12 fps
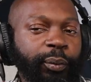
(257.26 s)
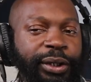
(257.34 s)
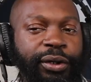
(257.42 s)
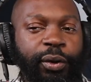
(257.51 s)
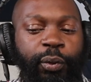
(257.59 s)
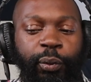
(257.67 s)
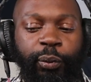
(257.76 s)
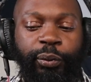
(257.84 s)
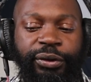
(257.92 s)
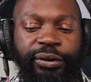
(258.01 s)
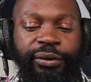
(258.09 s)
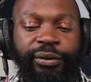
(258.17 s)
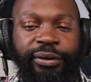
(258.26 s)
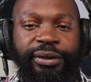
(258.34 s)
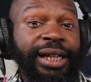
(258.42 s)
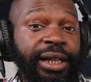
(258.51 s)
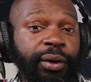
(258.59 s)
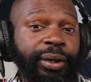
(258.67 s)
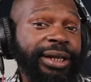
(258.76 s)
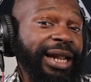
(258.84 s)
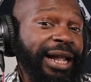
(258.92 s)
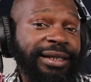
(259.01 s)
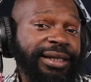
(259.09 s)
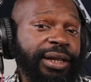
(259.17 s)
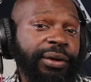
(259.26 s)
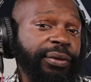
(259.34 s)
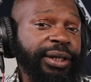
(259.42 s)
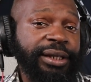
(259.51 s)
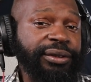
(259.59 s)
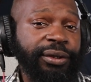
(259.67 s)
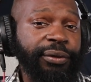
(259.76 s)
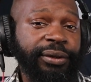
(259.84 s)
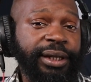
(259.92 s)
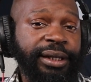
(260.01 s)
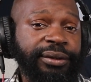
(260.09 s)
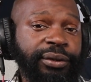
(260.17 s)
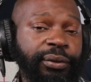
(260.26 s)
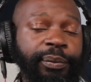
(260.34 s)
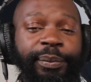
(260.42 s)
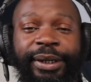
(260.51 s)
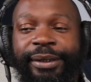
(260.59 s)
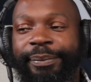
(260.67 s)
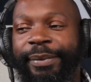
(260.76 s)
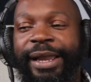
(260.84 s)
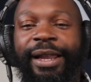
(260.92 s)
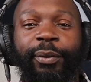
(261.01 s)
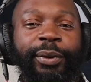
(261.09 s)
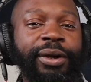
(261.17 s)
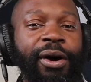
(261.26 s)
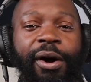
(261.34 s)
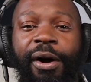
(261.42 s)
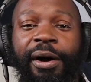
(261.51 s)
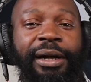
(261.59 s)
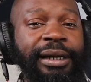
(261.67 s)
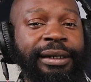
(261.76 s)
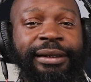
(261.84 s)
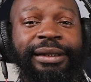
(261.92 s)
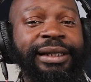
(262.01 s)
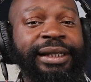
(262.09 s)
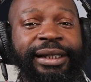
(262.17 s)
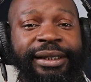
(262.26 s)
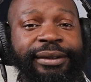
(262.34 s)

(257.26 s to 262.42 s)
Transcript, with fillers: we know who to tell and not tell things certain things to. But man, we all unclean